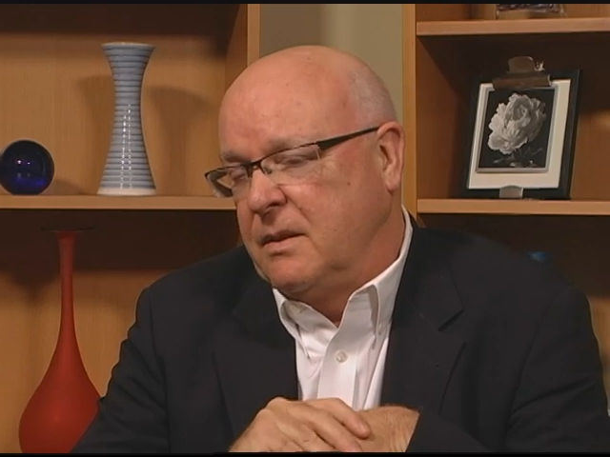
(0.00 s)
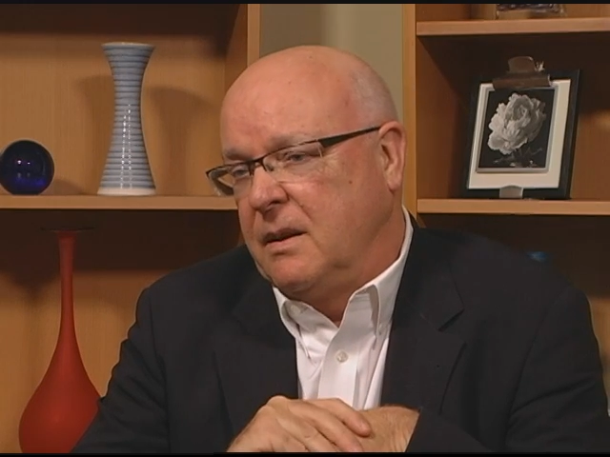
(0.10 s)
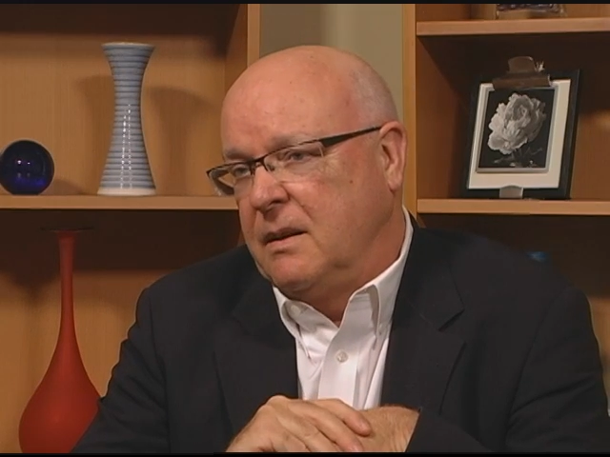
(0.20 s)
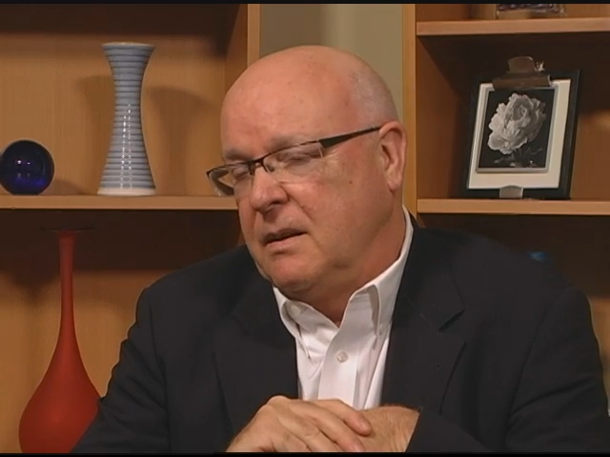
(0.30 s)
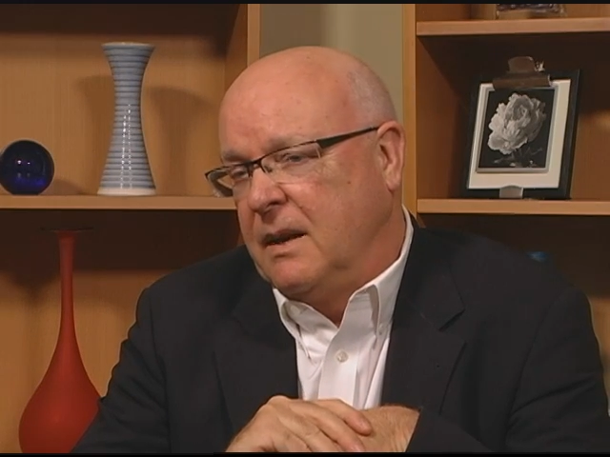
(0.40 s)
I
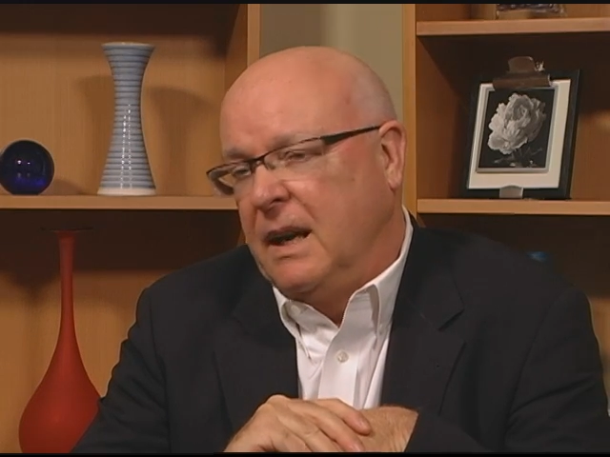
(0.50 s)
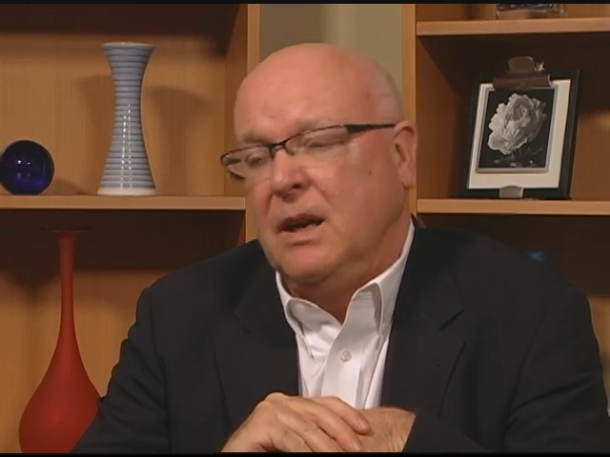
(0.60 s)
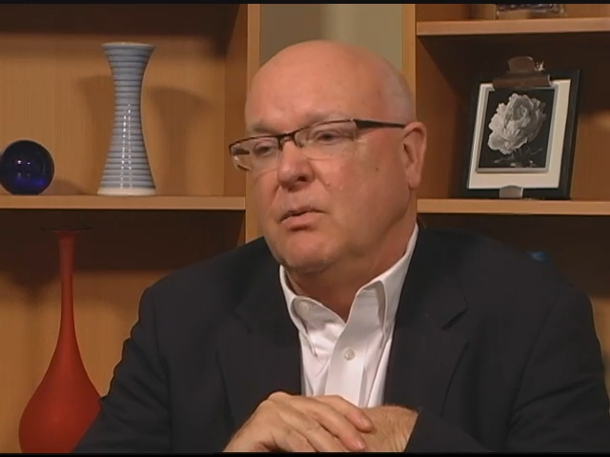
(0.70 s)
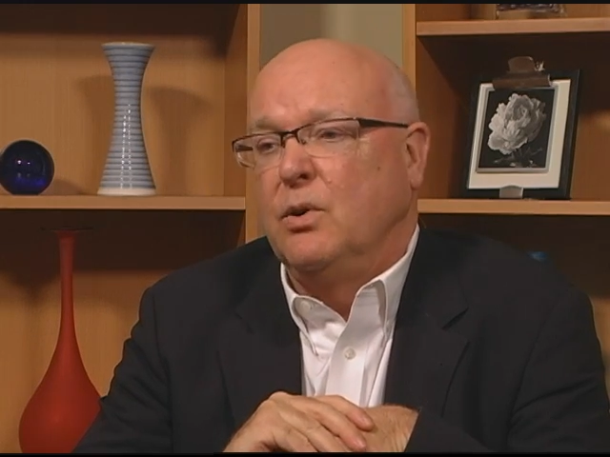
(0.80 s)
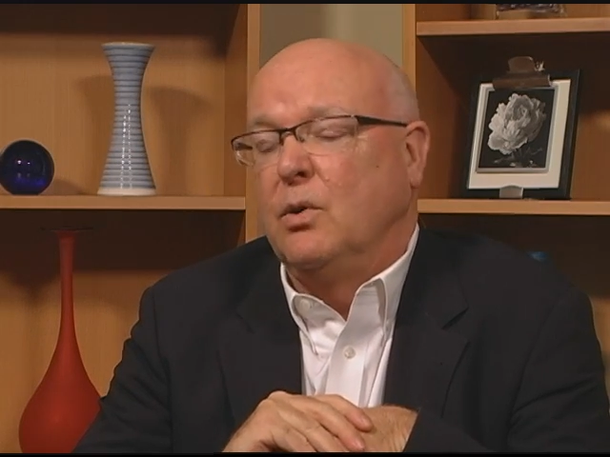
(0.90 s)
think
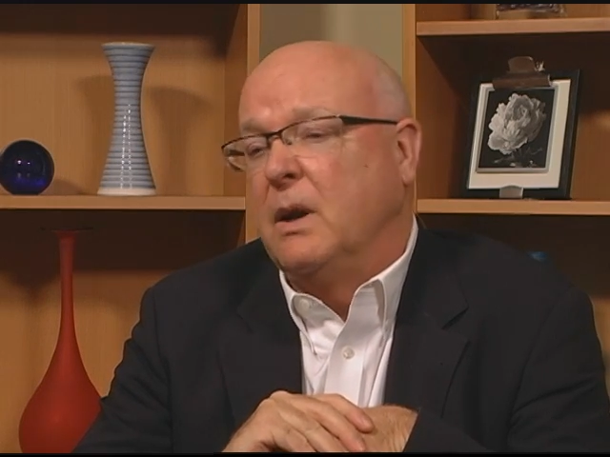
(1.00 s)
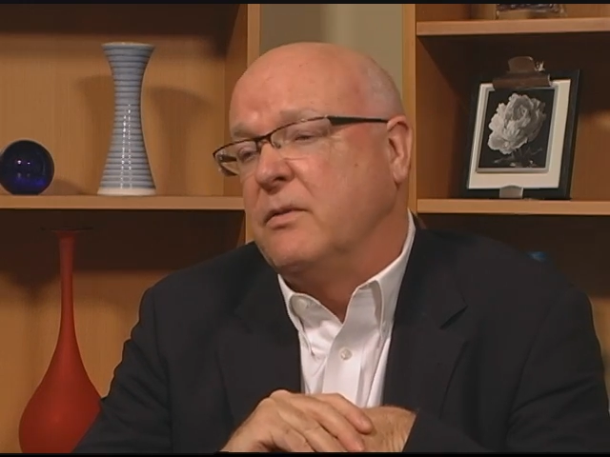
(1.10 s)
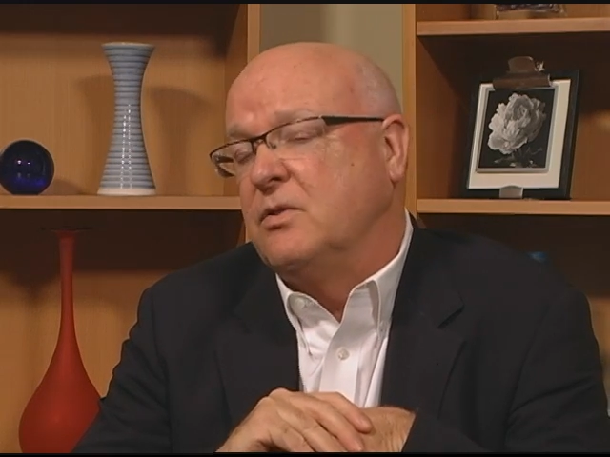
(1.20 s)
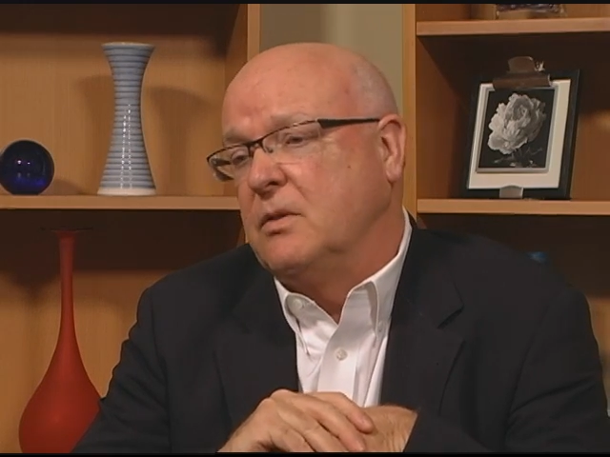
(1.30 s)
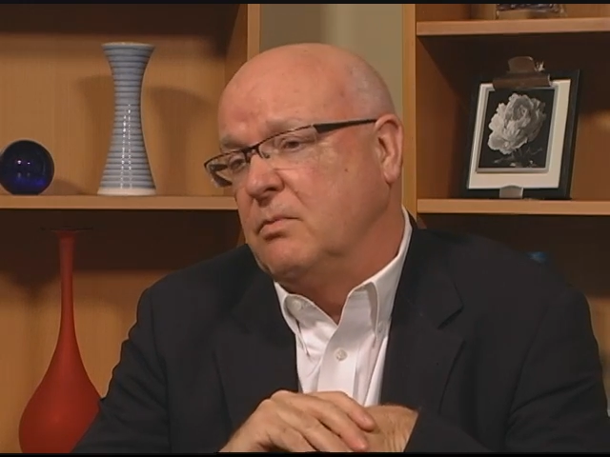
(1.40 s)
anyone who
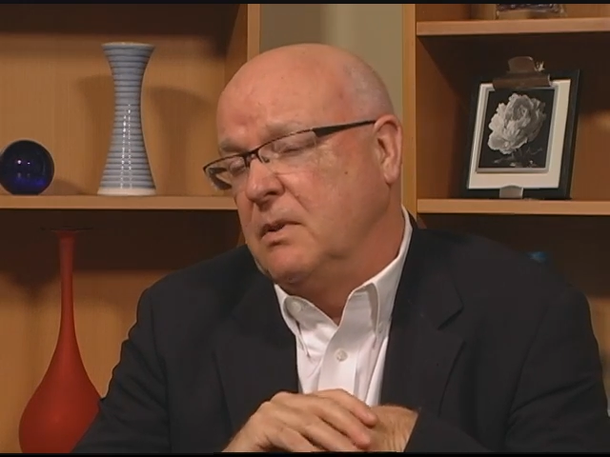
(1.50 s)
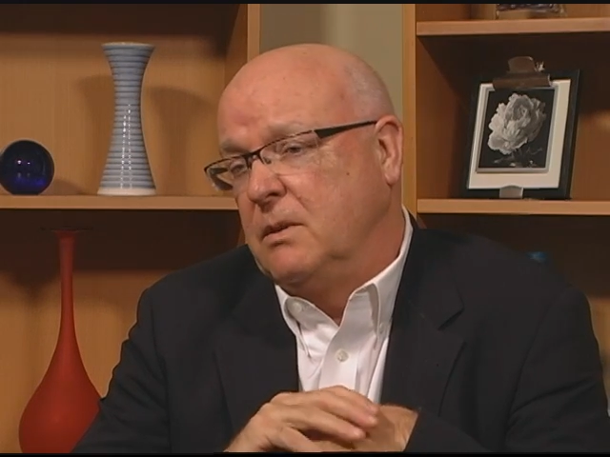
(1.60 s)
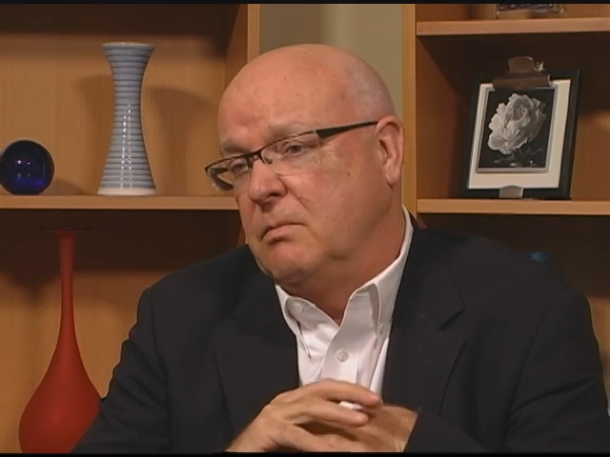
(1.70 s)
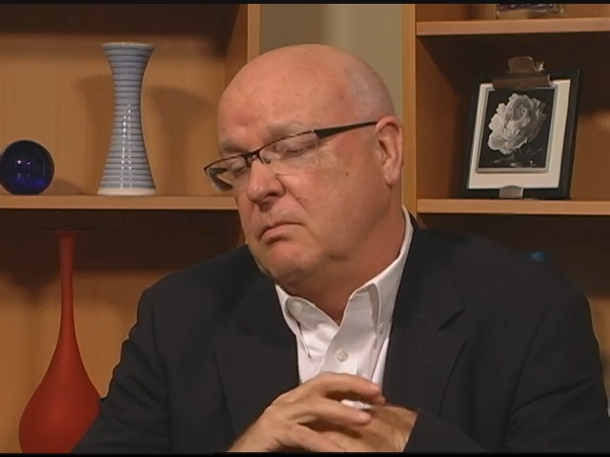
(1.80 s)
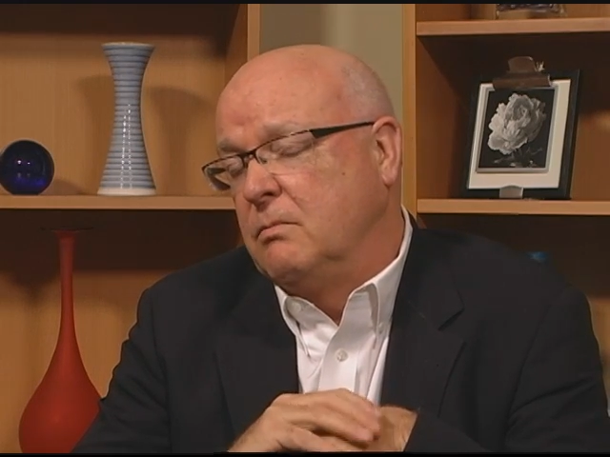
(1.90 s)
loves to read
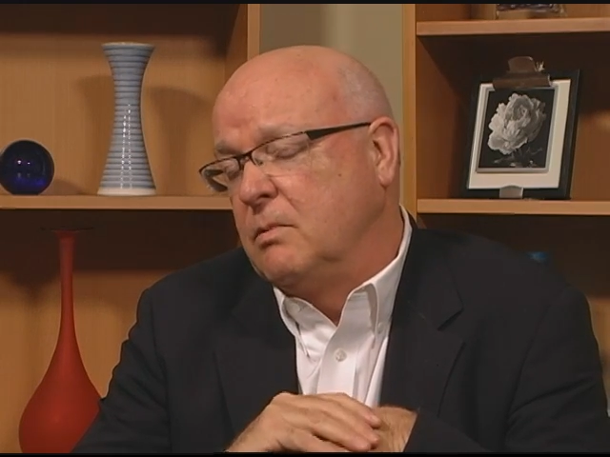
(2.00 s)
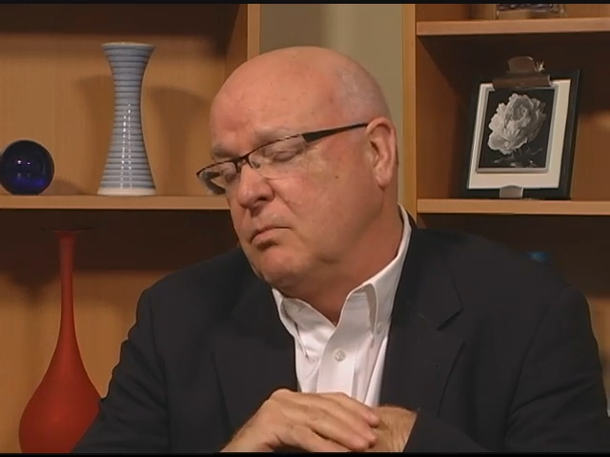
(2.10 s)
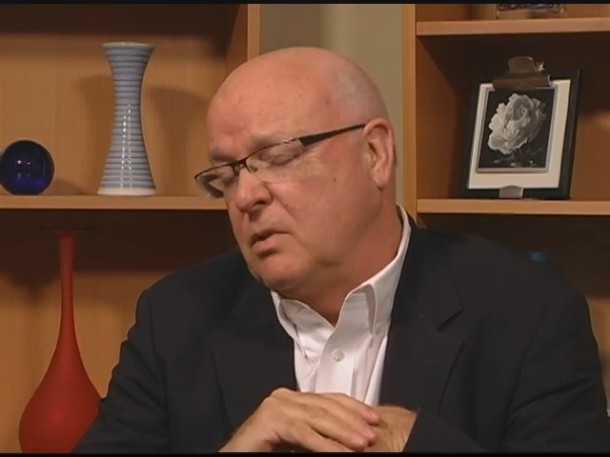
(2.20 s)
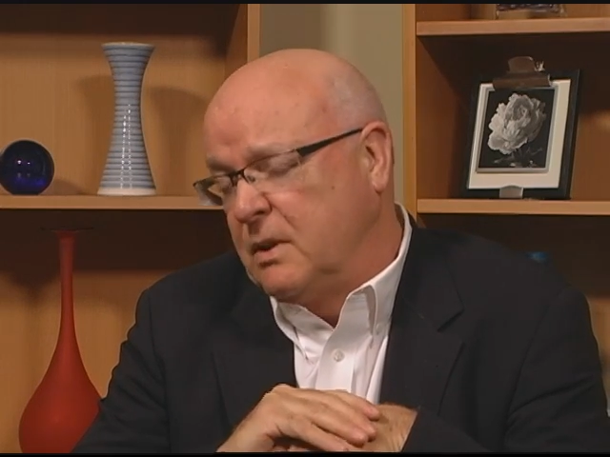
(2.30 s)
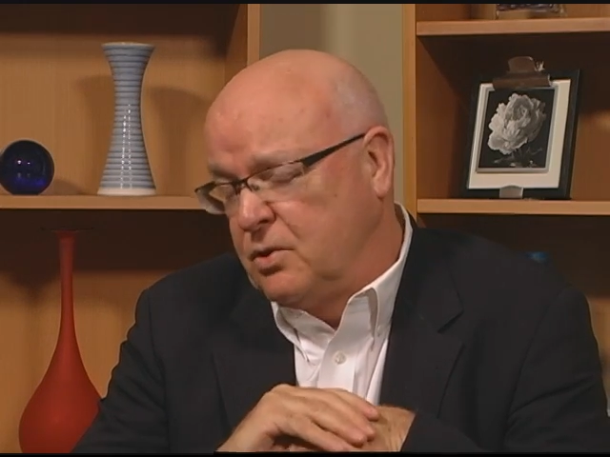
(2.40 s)

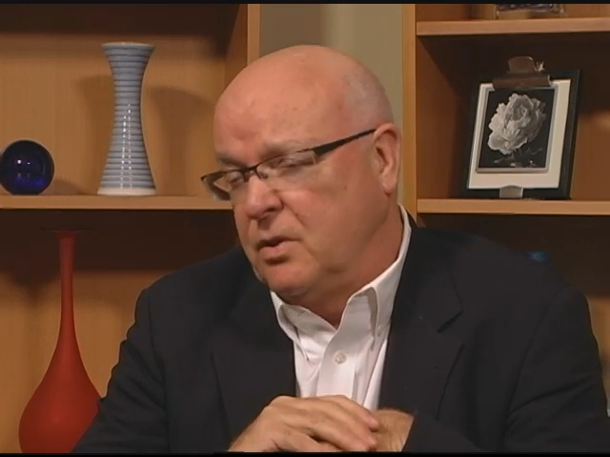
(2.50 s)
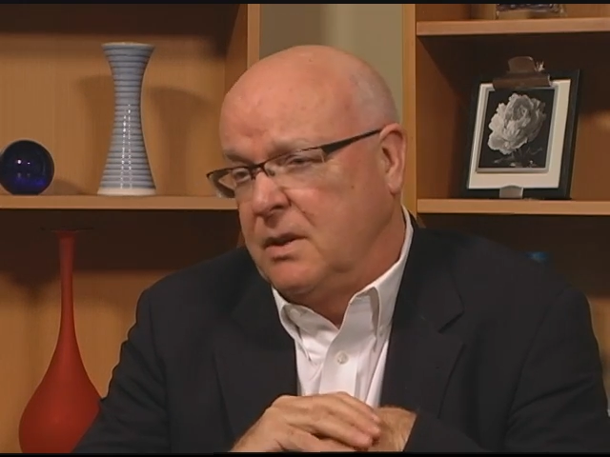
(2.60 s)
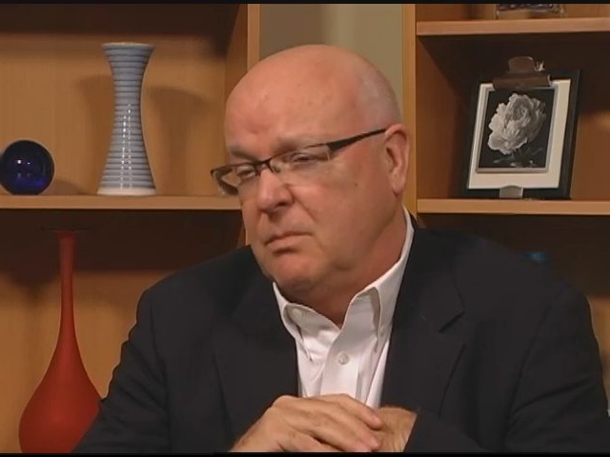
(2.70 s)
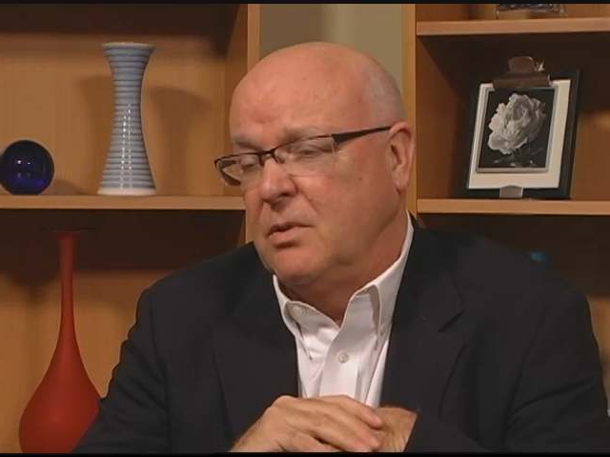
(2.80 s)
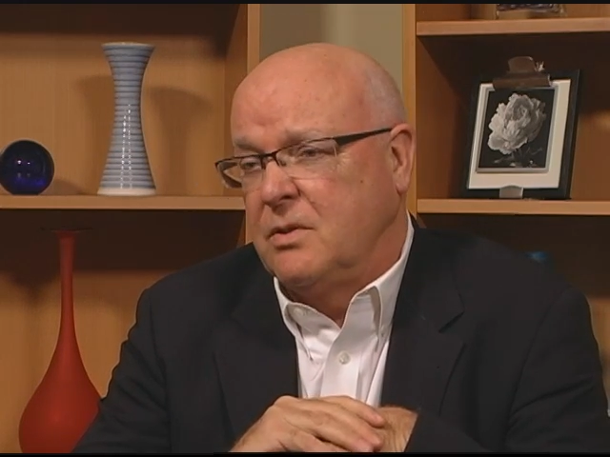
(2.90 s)
will enjoy
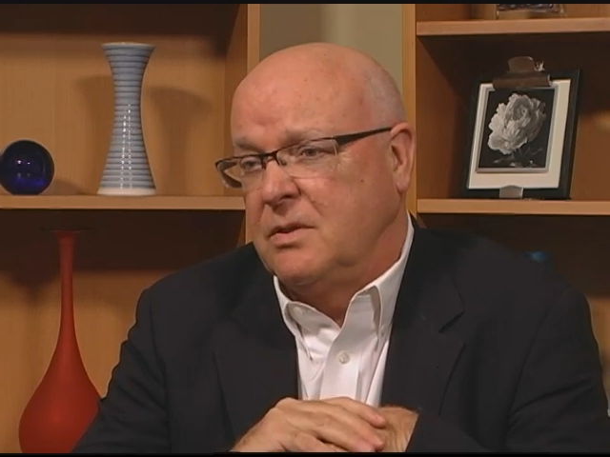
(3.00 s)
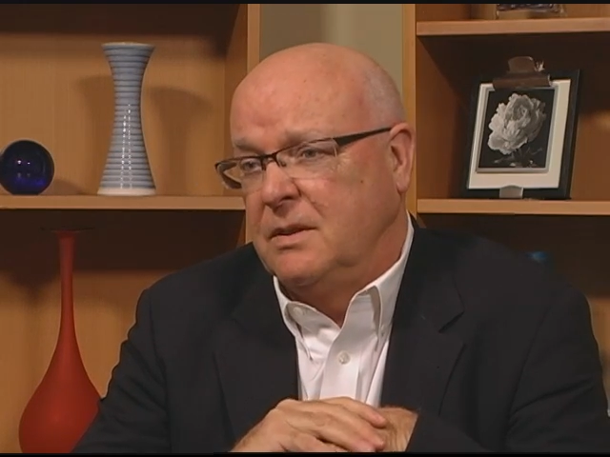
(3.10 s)
the books.